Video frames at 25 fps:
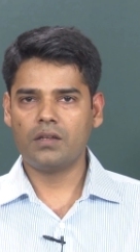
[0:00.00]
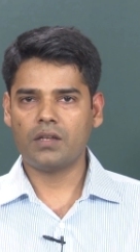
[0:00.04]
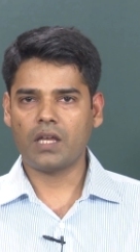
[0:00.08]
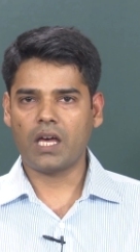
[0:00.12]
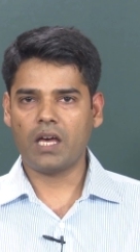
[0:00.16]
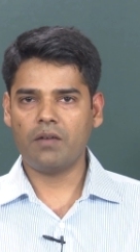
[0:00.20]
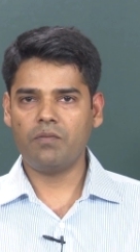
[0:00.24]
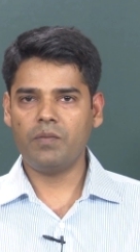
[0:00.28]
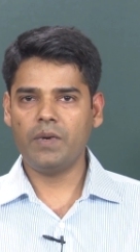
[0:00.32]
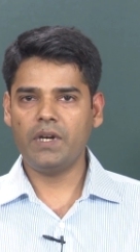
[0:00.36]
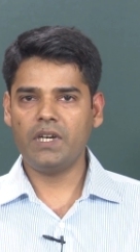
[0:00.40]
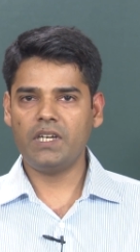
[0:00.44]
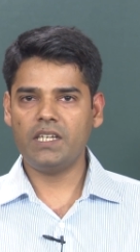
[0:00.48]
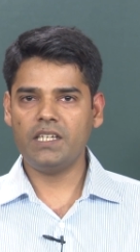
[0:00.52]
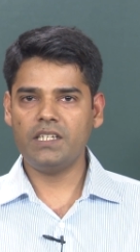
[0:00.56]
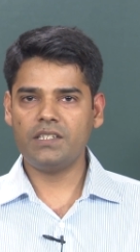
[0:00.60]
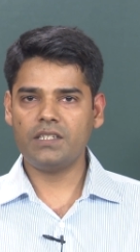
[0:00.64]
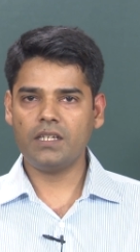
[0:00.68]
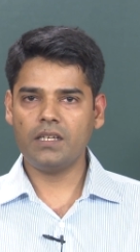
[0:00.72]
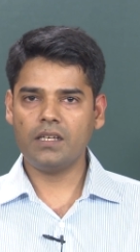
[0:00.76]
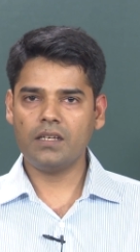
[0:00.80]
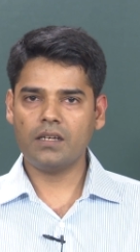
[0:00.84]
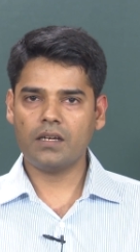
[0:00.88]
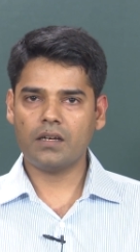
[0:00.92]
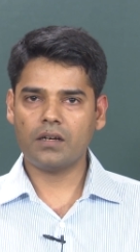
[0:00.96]
I have been
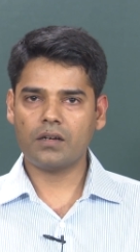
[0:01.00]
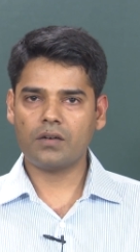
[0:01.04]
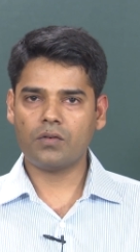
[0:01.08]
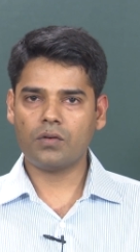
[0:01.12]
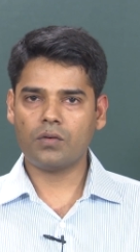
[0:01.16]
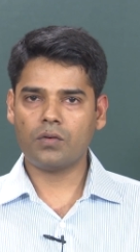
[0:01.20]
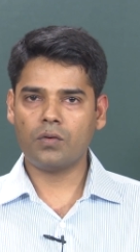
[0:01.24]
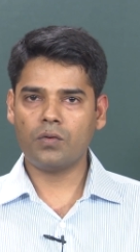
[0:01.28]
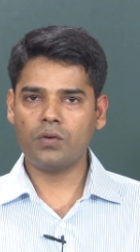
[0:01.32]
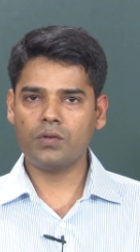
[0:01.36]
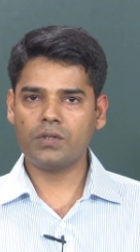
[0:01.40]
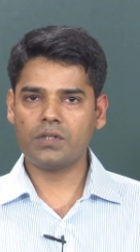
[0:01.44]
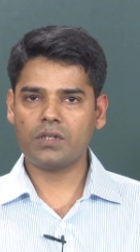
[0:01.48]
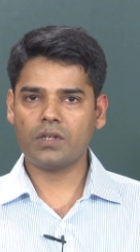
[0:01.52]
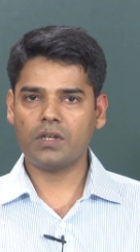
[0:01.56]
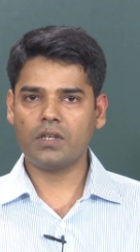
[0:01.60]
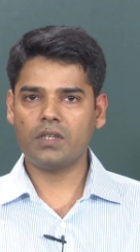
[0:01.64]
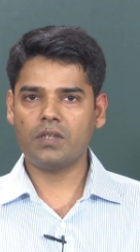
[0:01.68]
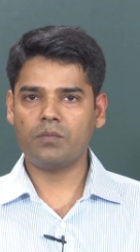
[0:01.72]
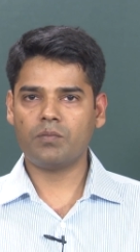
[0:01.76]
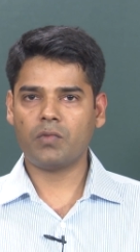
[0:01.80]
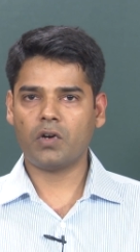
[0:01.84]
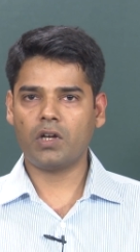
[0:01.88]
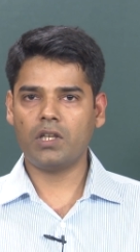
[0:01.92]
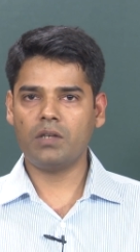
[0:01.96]
teaching a course
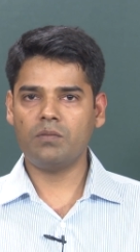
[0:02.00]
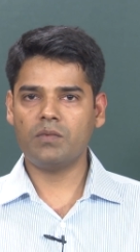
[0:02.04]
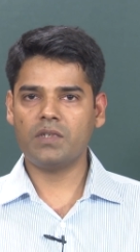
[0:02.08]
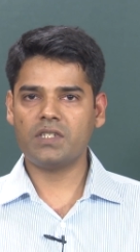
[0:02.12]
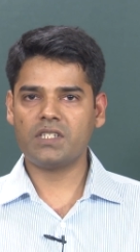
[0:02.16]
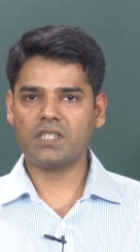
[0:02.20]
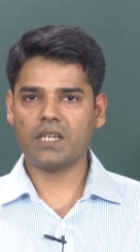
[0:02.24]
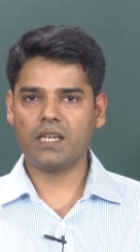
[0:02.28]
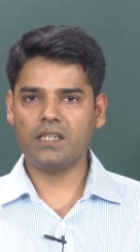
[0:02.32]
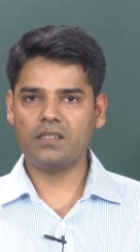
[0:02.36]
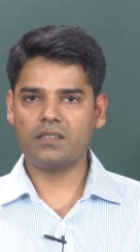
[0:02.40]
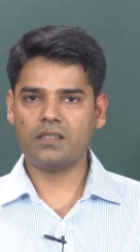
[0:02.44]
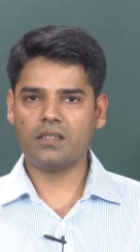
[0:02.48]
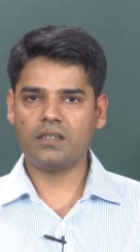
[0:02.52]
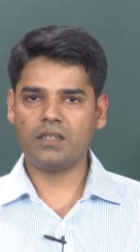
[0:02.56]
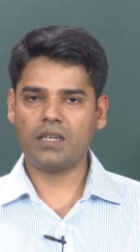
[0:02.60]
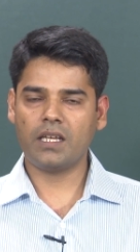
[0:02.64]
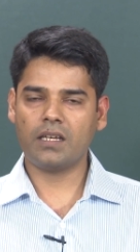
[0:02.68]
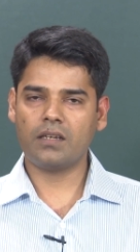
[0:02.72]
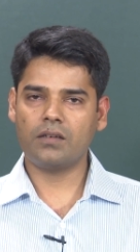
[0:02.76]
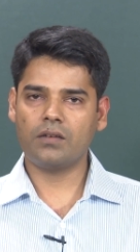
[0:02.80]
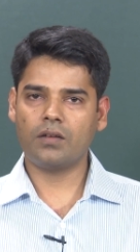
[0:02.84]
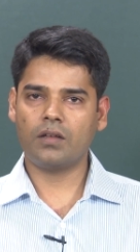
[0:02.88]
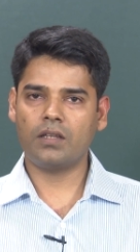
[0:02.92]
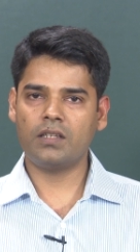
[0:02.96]
on polymer science and
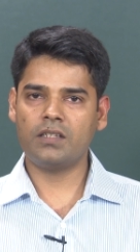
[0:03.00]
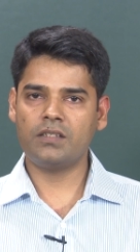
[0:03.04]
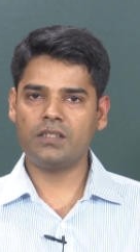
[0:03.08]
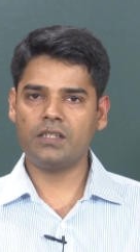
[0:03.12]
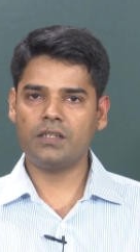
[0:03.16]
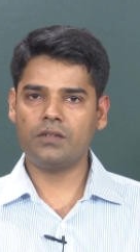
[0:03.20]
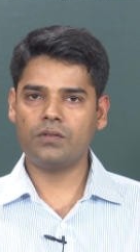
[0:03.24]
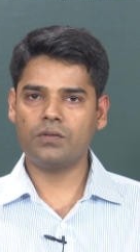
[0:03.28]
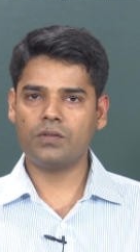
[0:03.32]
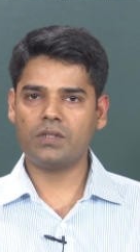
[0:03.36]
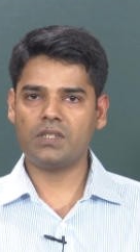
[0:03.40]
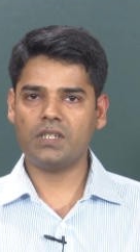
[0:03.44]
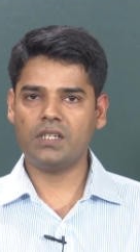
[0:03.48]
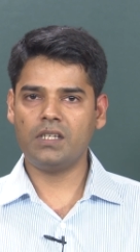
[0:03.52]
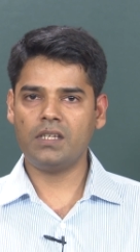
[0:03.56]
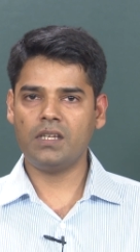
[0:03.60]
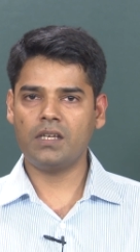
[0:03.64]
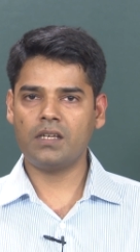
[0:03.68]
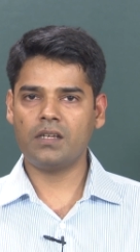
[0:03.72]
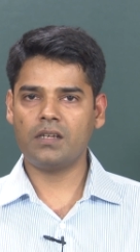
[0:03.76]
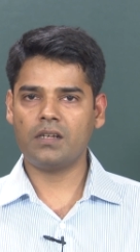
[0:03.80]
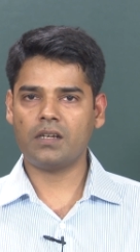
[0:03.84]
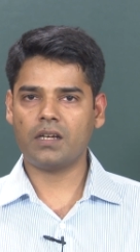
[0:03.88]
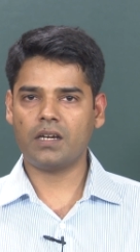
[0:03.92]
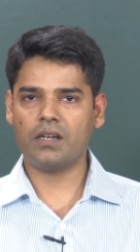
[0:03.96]
technology to
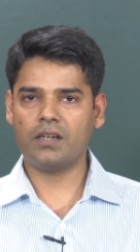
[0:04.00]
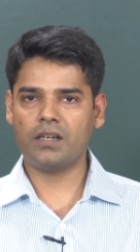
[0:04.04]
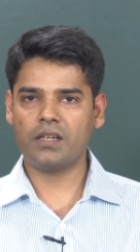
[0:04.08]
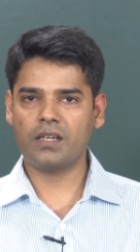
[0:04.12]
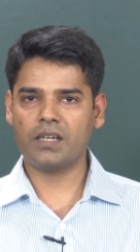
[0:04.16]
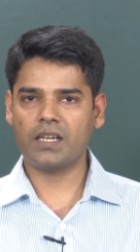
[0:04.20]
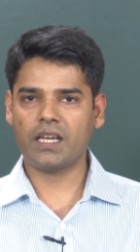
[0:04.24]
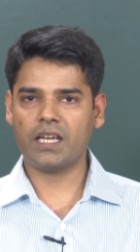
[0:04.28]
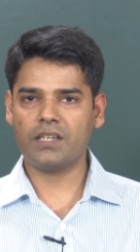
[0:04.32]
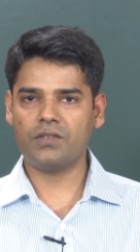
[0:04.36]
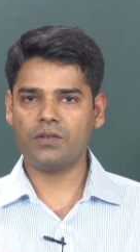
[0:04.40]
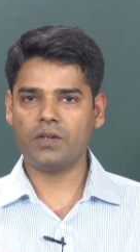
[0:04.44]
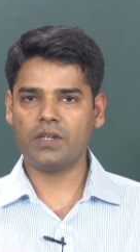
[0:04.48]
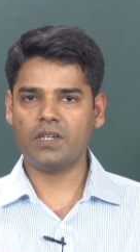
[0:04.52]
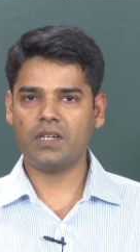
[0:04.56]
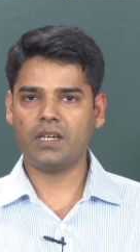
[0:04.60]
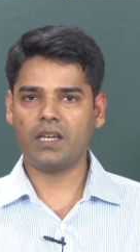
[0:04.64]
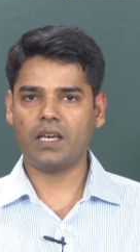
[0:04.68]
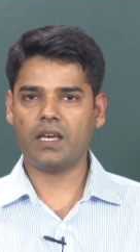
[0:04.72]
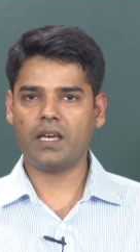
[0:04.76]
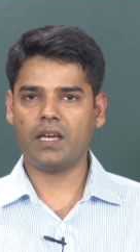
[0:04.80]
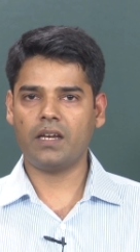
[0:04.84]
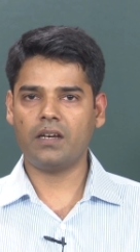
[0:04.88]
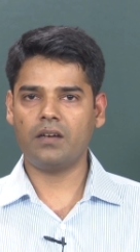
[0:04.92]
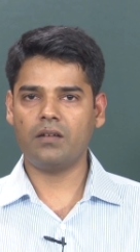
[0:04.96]
senior undergraduate
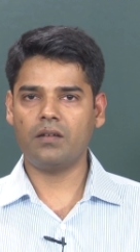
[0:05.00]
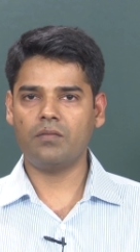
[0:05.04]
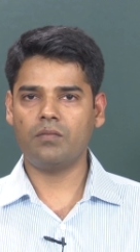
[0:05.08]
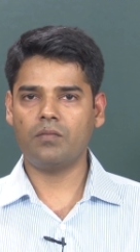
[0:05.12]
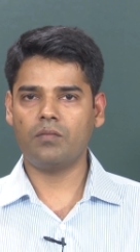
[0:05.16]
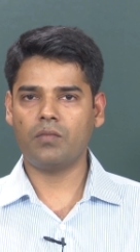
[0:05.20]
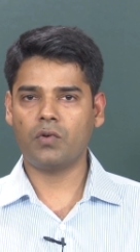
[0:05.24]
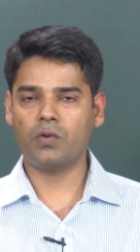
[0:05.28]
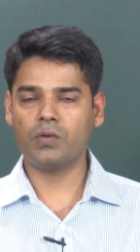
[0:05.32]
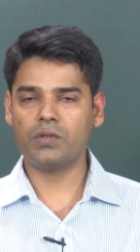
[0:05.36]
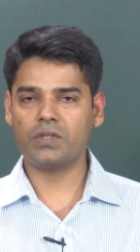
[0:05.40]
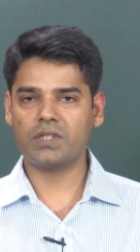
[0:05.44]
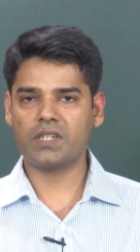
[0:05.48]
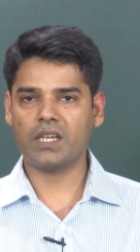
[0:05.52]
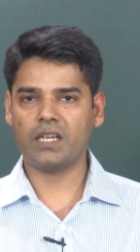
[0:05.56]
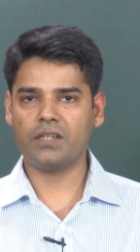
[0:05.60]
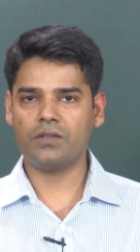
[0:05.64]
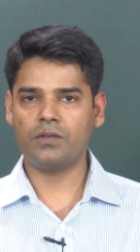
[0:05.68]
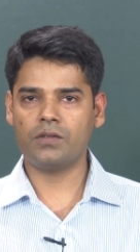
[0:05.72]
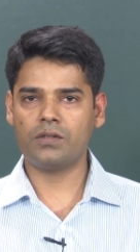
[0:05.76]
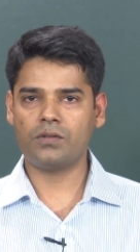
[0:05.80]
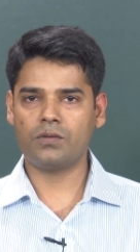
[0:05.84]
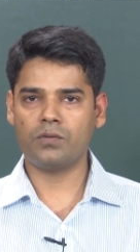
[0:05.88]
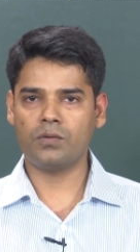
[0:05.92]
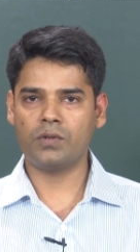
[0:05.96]
and
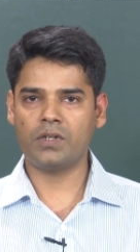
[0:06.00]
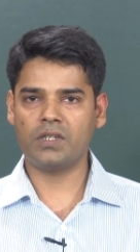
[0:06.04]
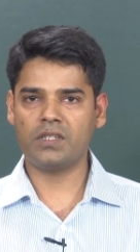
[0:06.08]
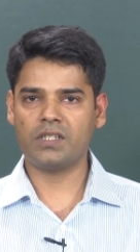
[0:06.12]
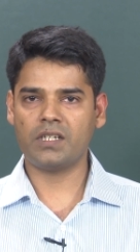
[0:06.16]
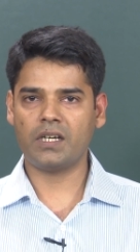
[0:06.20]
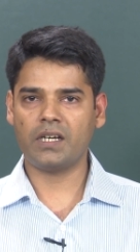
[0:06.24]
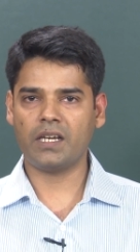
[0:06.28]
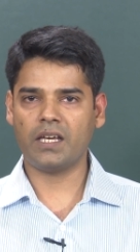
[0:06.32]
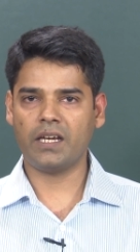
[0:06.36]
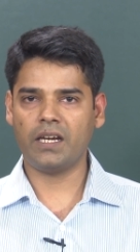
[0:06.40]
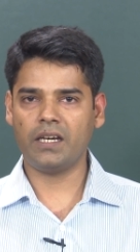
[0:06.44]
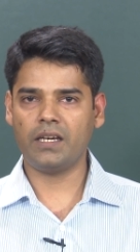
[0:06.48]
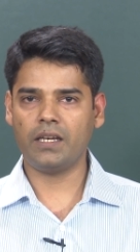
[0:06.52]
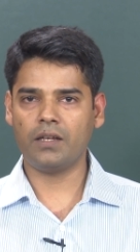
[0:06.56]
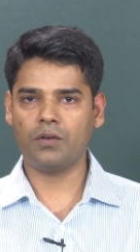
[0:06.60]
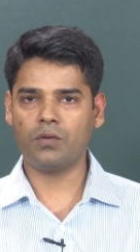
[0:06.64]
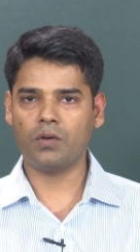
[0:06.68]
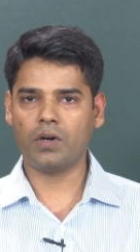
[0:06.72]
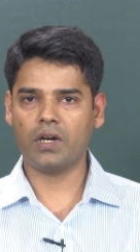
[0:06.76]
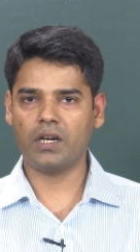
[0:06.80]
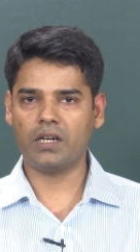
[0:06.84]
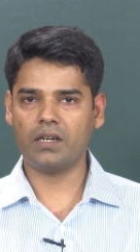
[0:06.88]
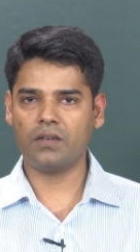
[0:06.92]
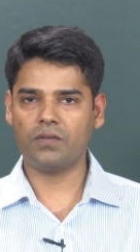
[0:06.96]
postgraduate students at IIT
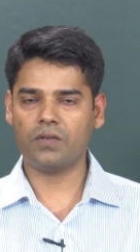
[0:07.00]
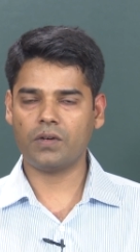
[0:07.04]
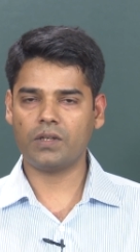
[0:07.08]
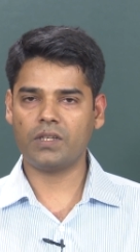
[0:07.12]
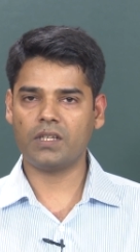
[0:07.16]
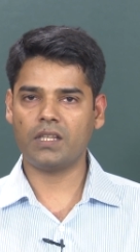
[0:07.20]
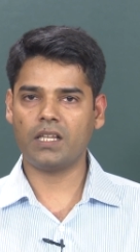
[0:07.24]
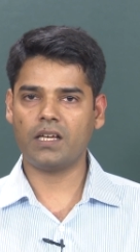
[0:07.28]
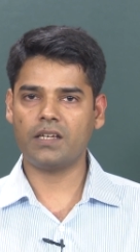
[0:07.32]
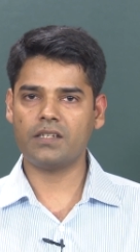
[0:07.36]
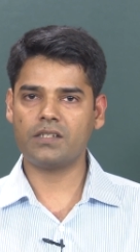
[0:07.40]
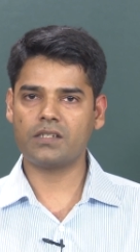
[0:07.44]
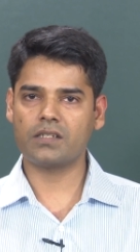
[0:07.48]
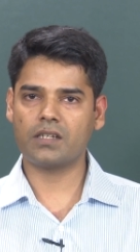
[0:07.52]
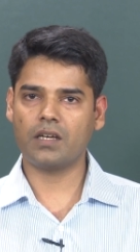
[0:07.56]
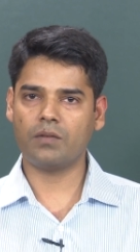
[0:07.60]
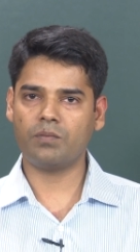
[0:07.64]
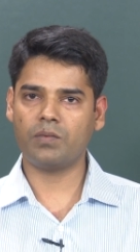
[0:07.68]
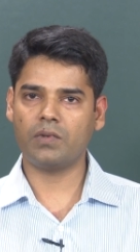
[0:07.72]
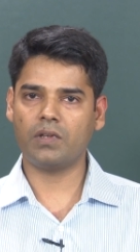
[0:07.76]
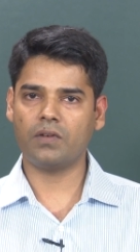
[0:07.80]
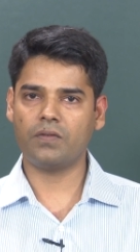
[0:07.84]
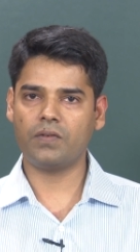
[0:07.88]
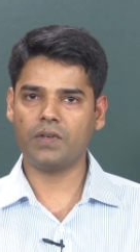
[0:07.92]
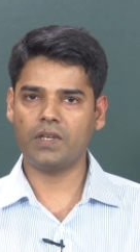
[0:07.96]
Guwahati for the last
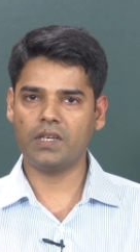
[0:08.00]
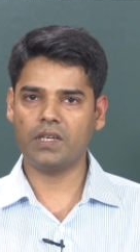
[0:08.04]
couple of